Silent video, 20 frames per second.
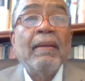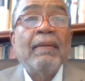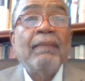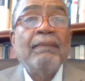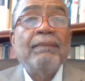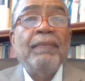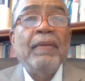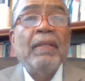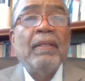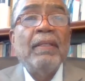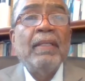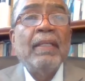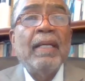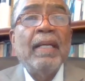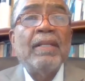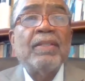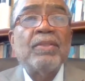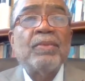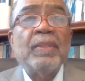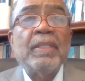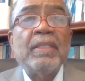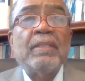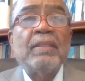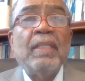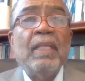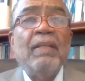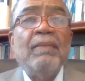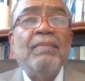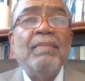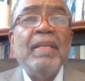Phil has
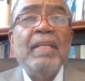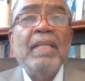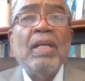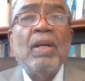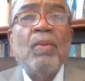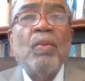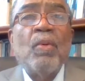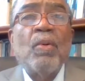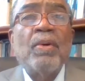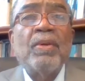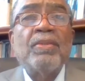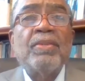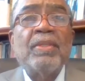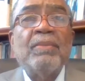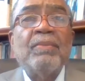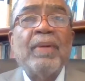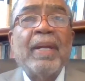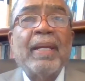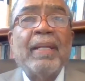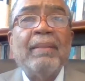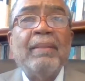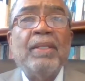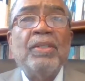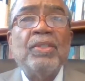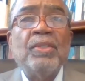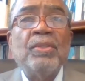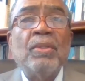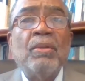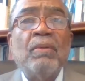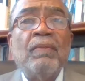received many awards and
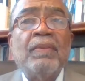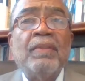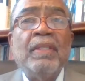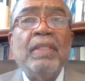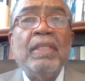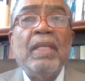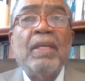recognition over the